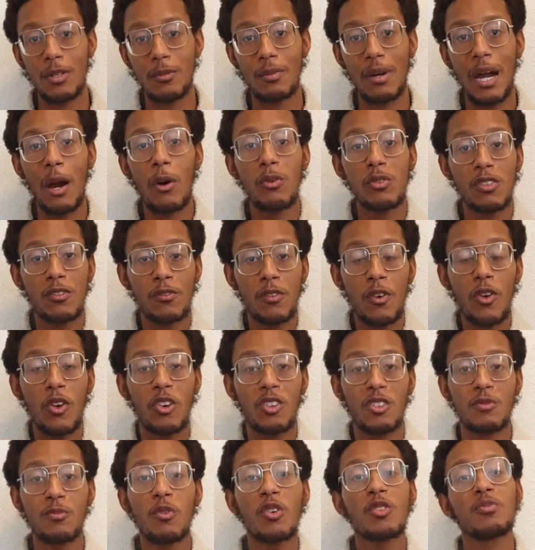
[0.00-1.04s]
but I want to
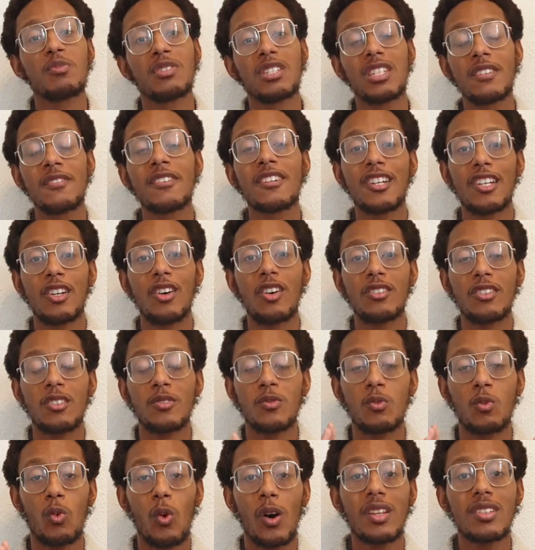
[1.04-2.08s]
focus more specifically on this
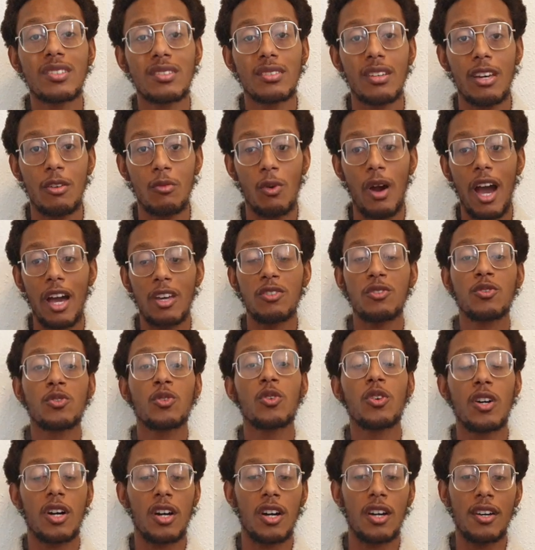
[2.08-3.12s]
one time where I
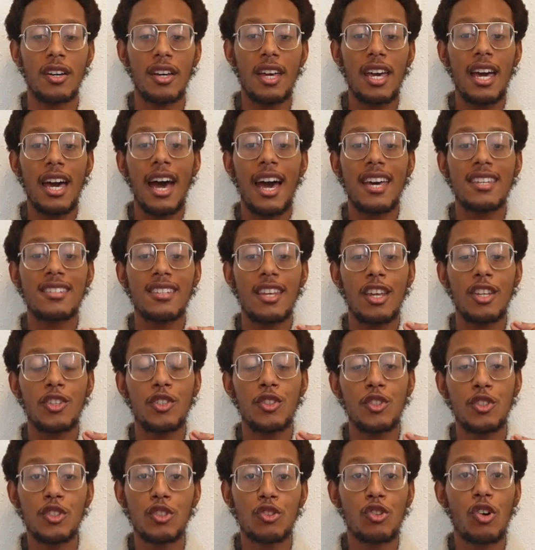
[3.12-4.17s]
saw her as a
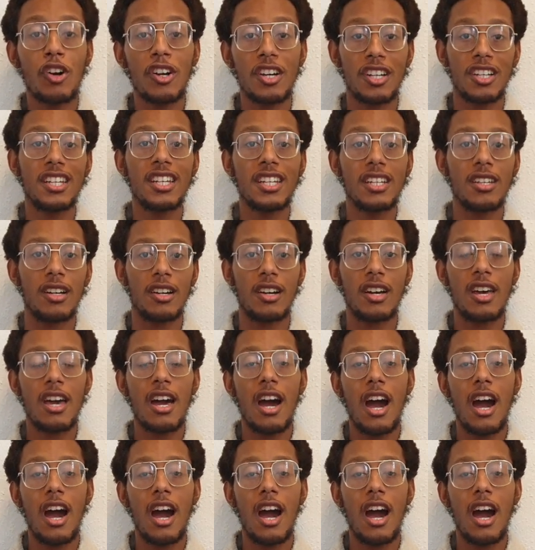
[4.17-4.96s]
strong leader.